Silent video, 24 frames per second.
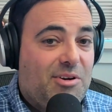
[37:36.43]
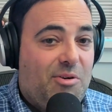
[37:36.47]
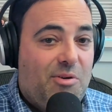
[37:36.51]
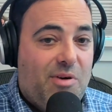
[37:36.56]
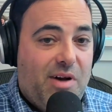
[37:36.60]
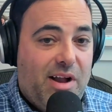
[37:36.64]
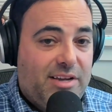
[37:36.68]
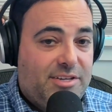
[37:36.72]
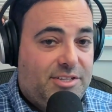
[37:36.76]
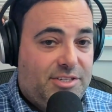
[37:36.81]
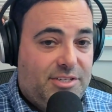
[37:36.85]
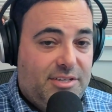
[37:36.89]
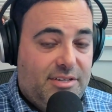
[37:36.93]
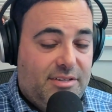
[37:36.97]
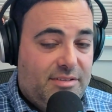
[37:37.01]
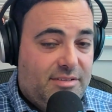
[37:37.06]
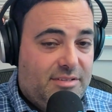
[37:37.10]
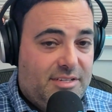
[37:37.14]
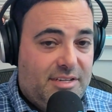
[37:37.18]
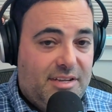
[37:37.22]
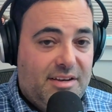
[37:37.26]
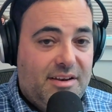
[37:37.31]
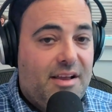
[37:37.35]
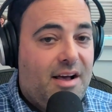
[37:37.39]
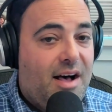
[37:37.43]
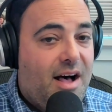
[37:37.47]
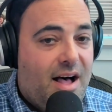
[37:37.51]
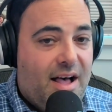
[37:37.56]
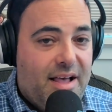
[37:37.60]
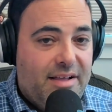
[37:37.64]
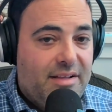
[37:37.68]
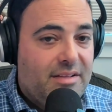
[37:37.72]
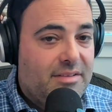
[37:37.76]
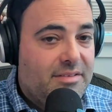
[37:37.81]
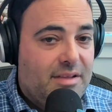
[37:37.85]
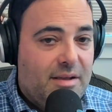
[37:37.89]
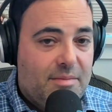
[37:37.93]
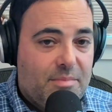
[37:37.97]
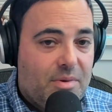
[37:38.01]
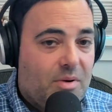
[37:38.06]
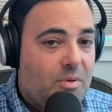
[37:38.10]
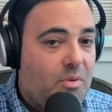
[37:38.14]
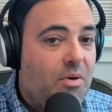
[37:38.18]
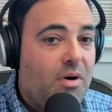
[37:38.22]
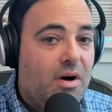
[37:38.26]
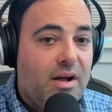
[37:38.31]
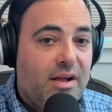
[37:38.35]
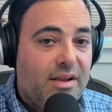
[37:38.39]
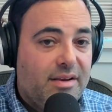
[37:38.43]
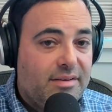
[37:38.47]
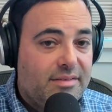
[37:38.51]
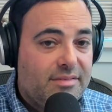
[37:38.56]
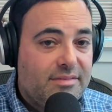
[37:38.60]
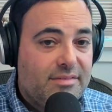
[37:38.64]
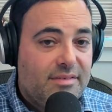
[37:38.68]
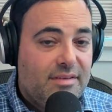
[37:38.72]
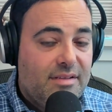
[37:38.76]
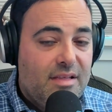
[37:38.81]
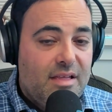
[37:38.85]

questions in aisle number 1